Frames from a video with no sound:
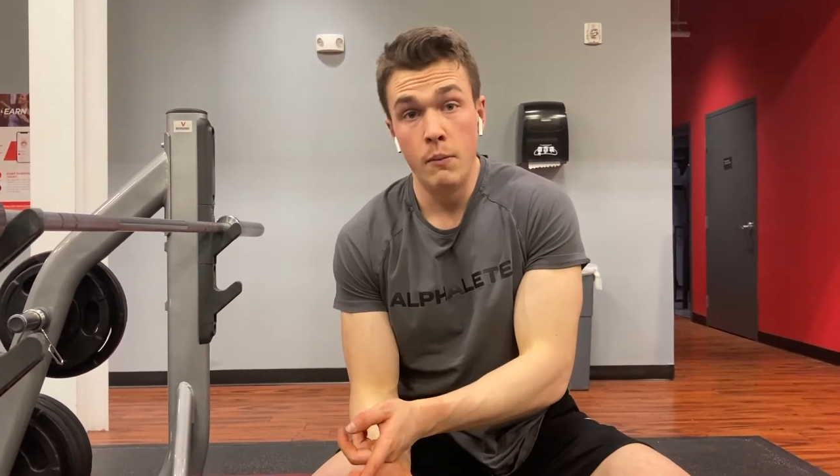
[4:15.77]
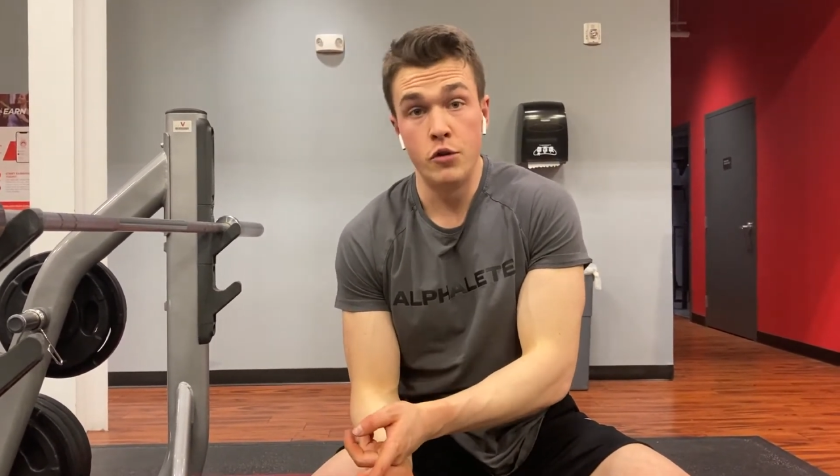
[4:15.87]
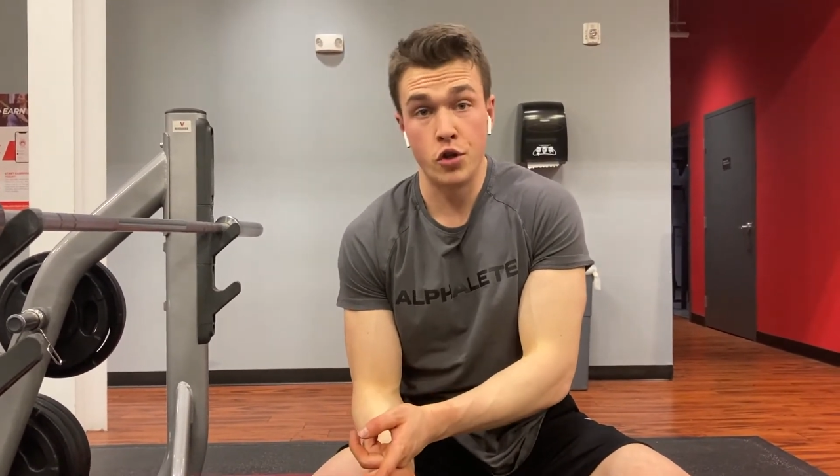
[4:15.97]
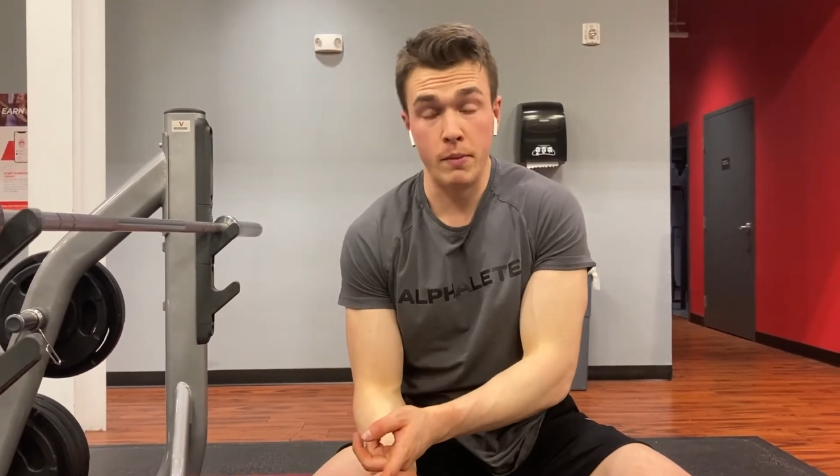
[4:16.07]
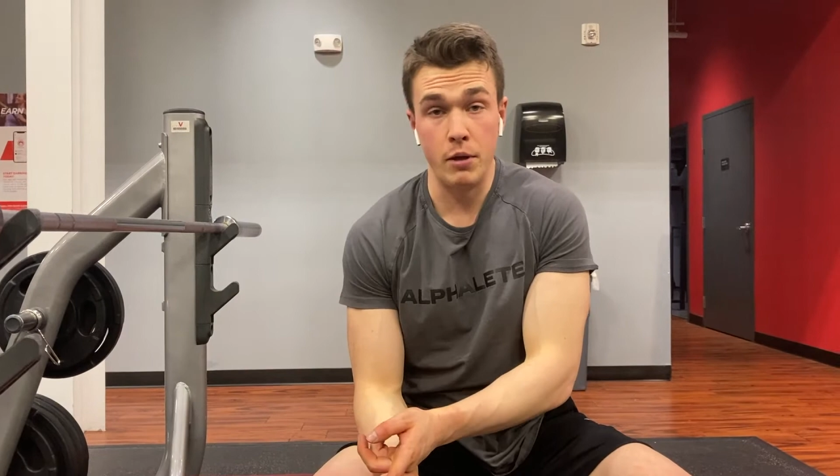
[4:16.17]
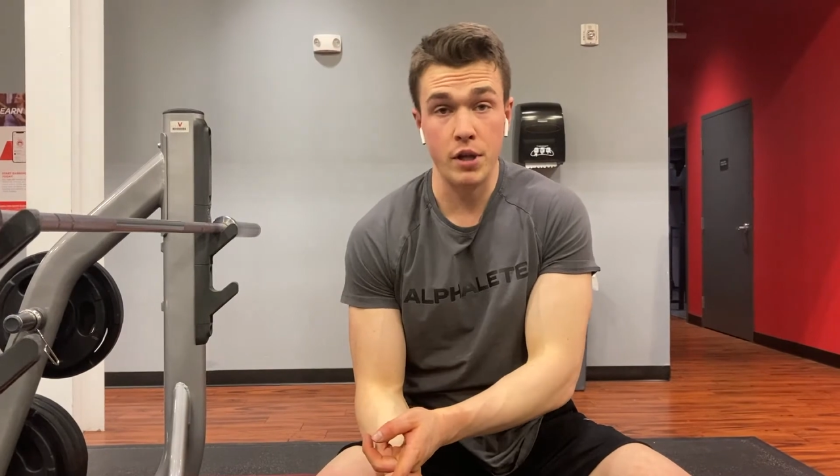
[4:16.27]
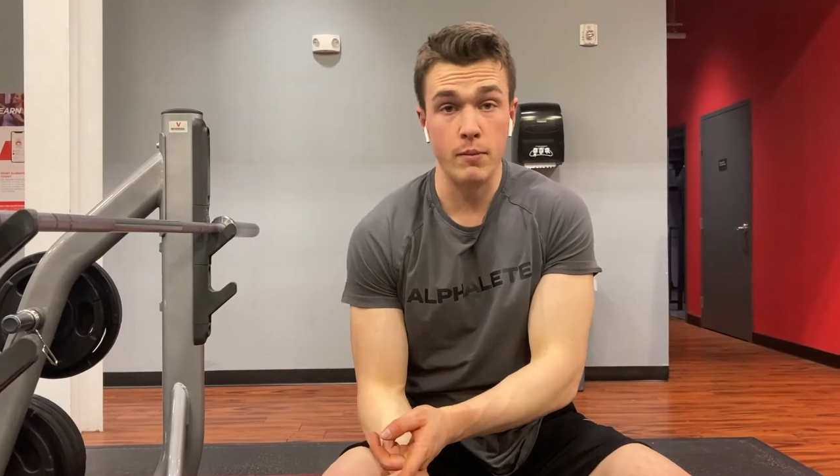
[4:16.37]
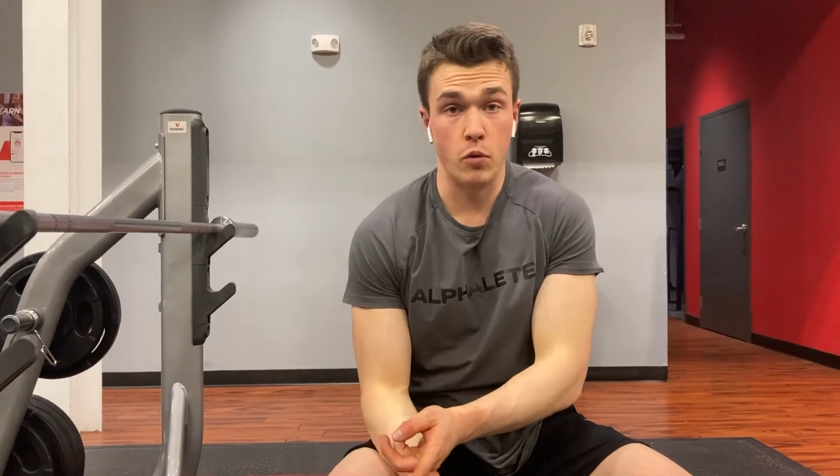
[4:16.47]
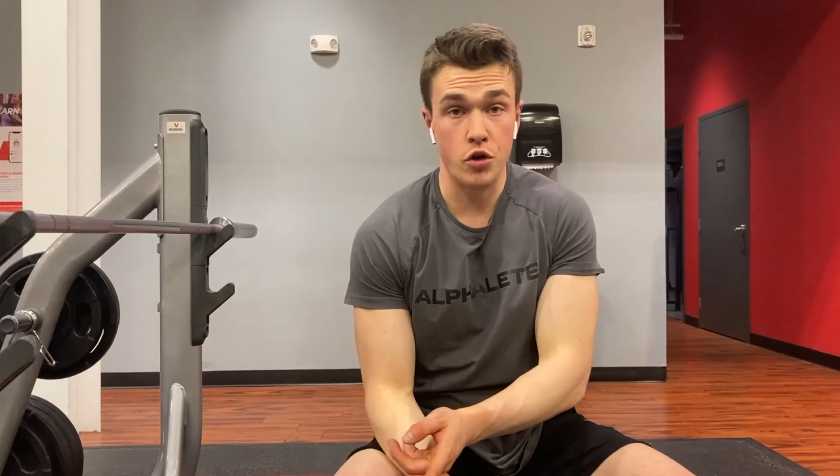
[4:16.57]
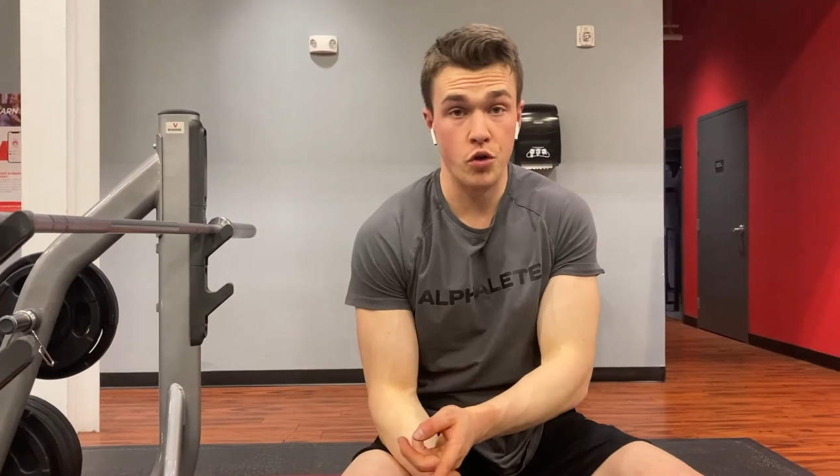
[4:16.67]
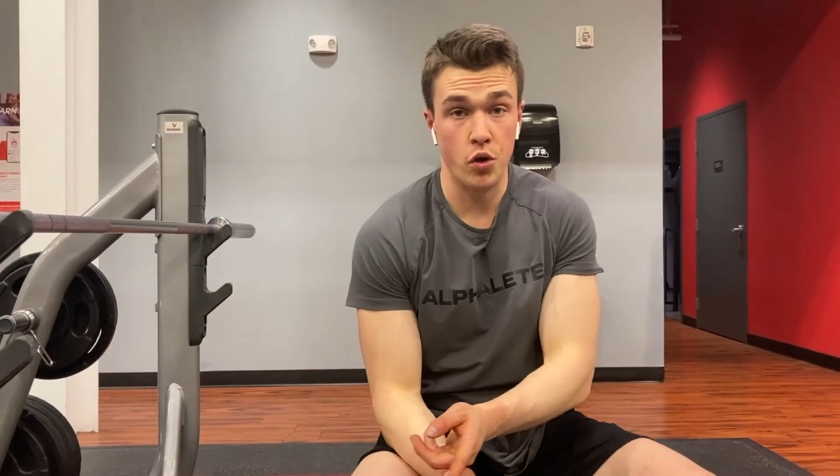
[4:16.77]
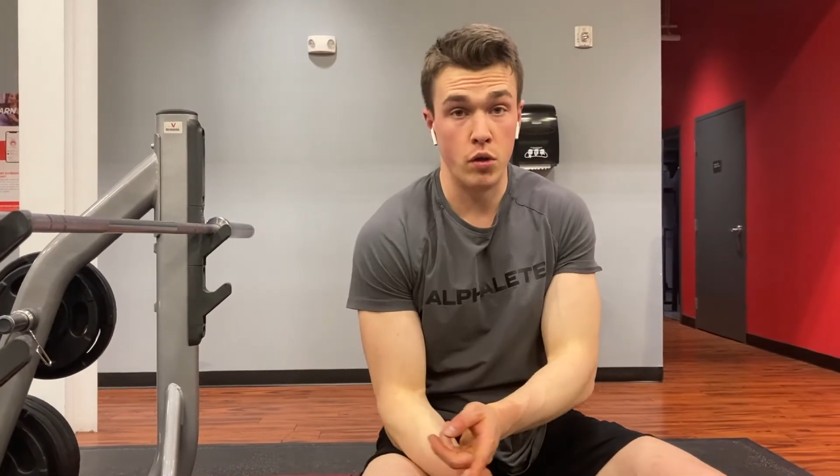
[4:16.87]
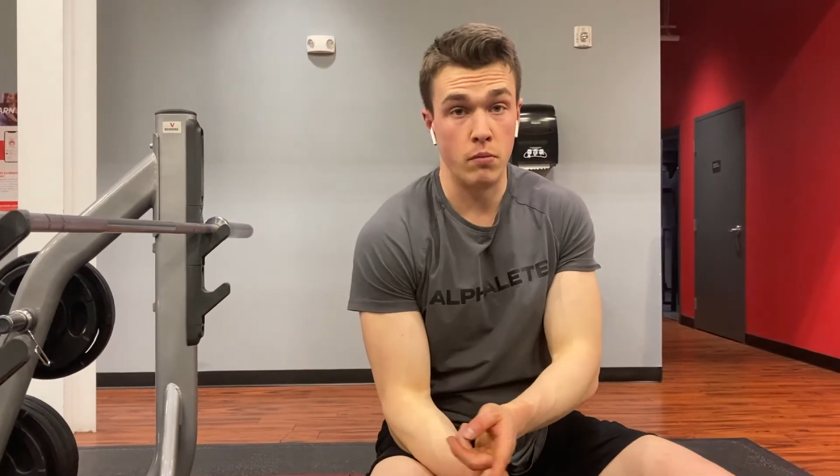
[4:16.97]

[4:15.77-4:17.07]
which you're going to be able to get more shoulder